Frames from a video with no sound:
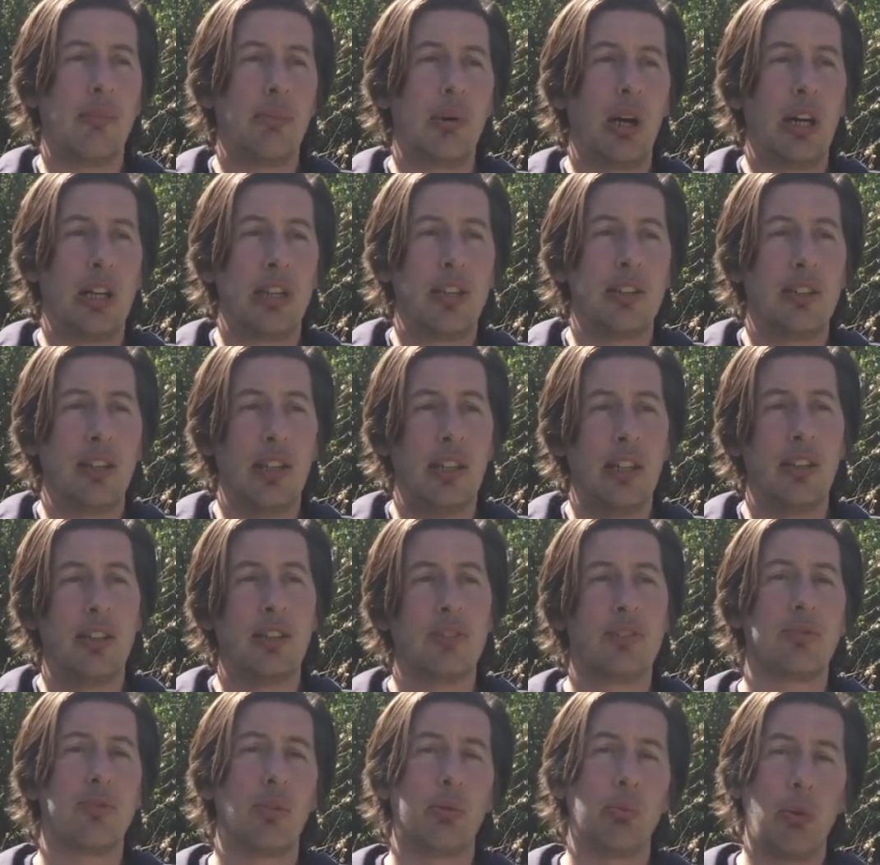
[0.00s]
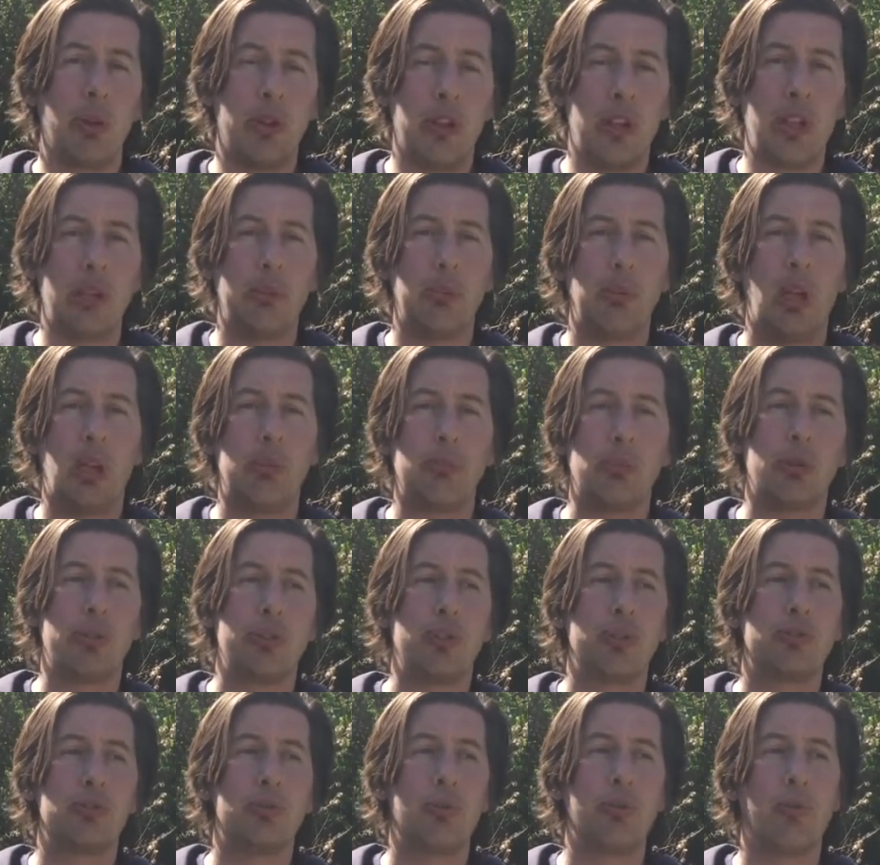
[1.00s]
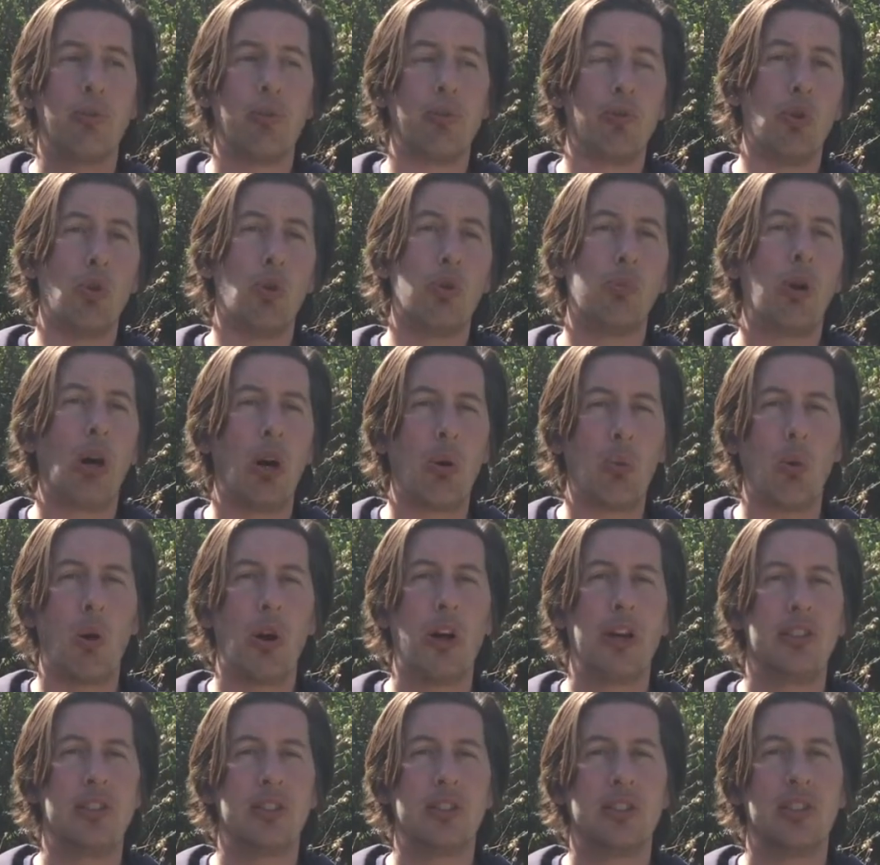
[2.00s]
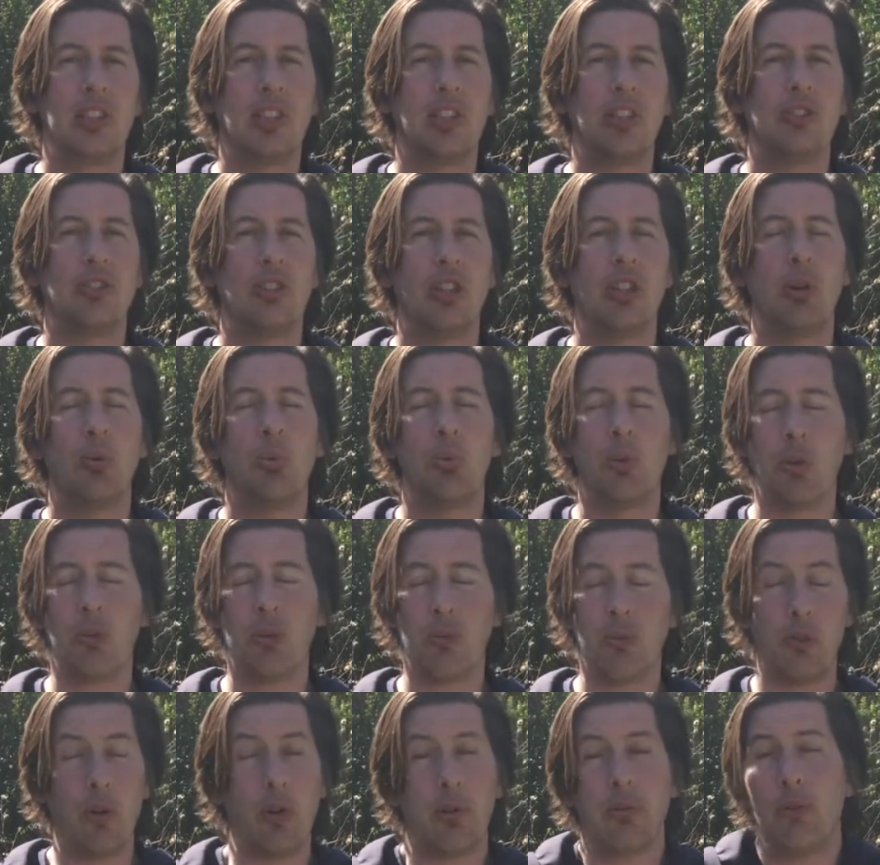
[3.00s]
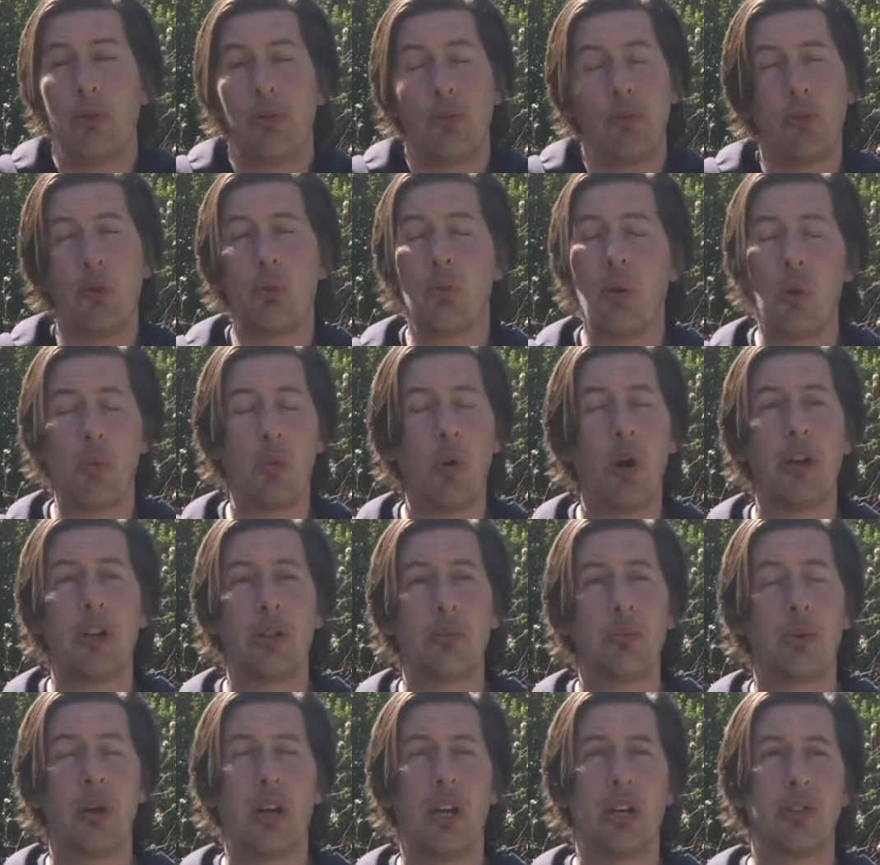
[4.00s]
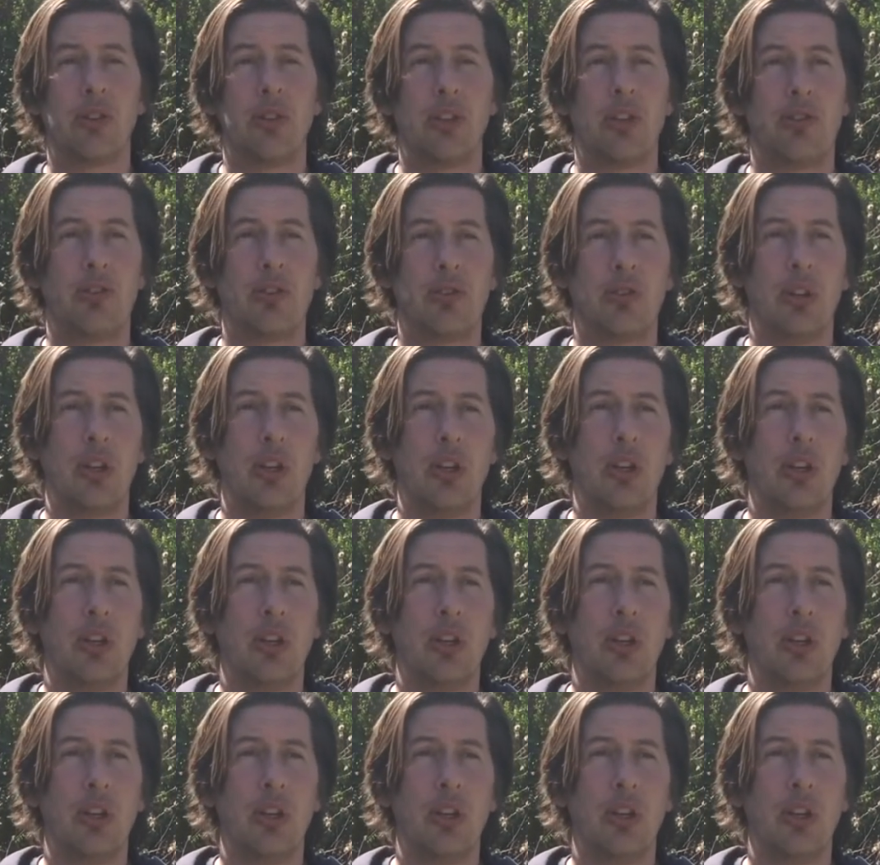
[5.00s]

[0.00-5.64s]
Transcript: ideas from within the plant project to inform our wider teaching and inform our wider practice.